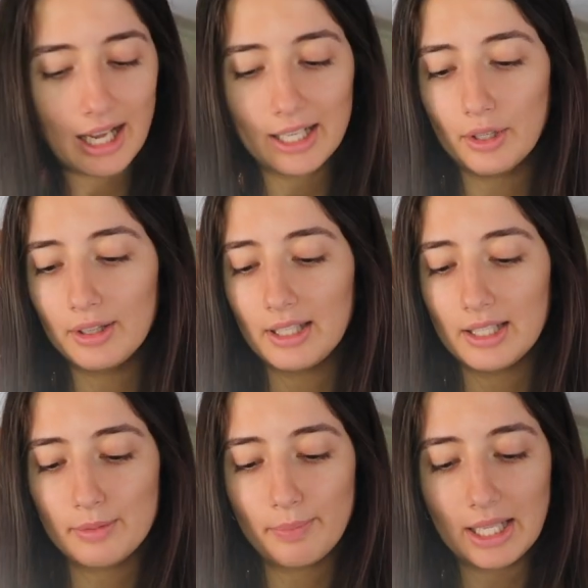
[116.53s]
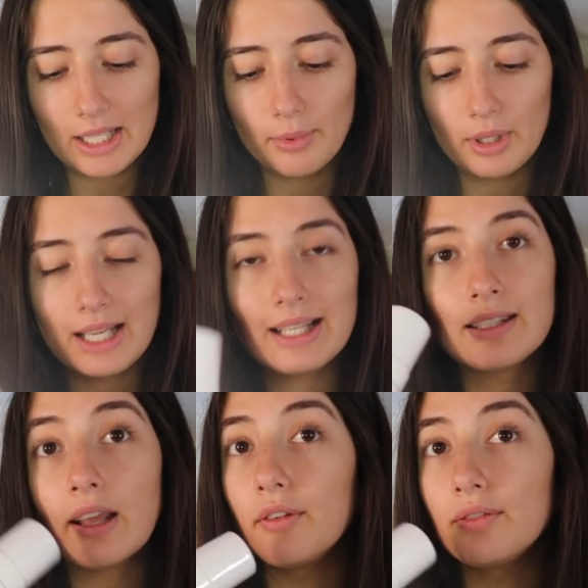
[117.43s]
I got this Bali Body
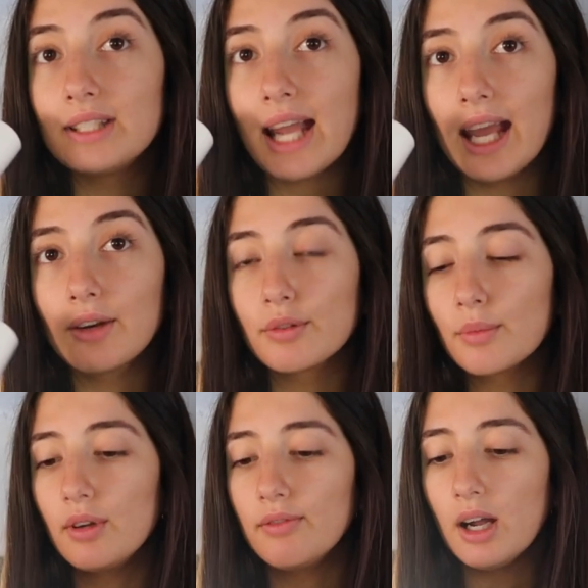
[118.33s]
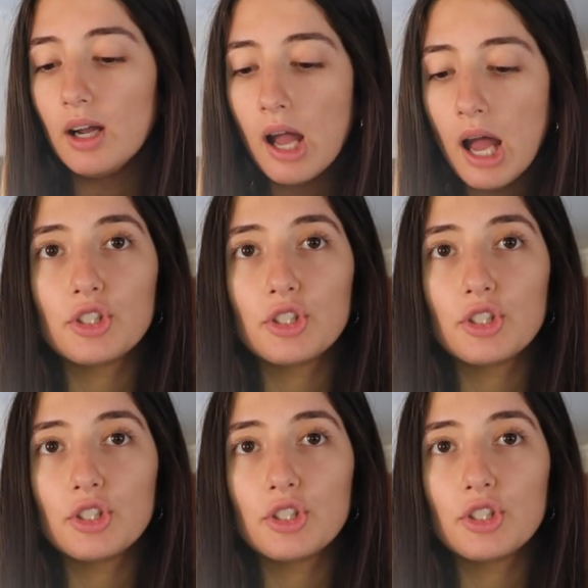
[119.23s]
self tan remover